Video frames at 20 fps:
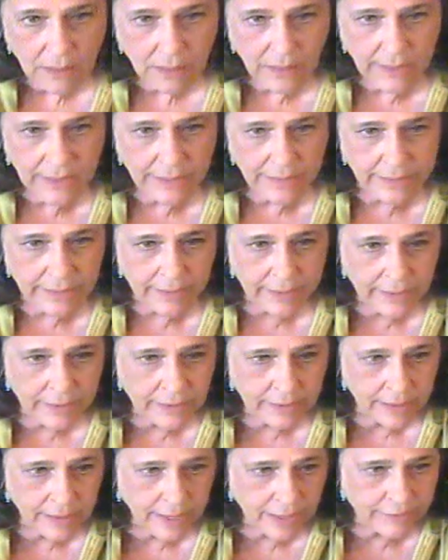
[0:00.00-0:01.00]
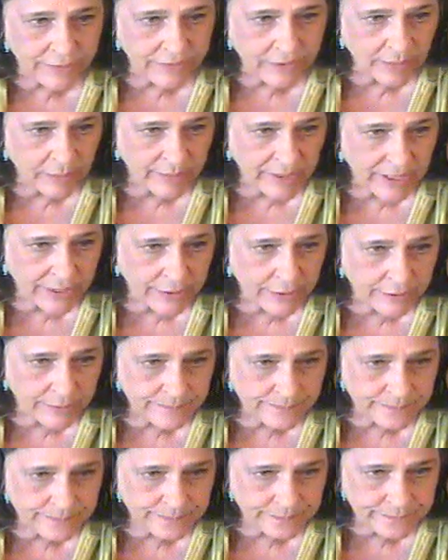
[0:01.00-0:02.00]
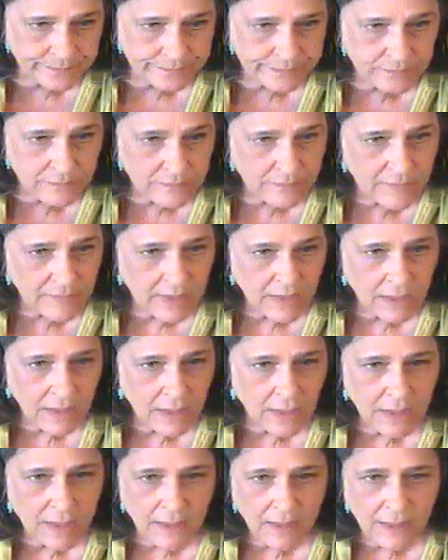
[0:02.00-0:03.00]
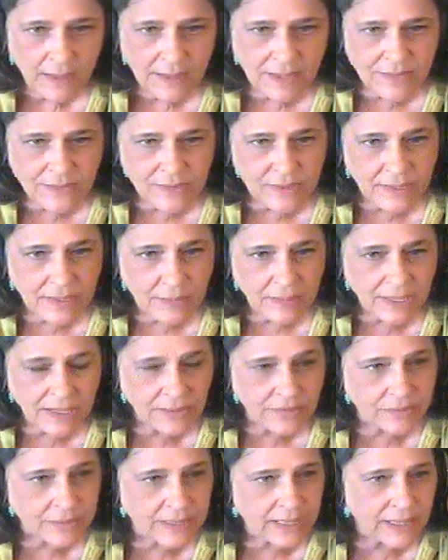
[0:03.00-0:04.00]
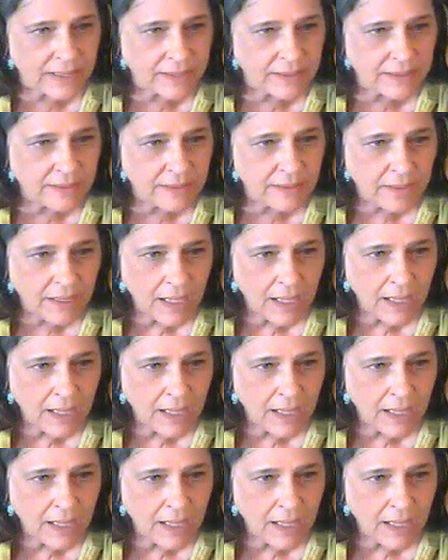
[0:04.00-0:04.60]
Well, there. I feel better. Let's see. What else we got here?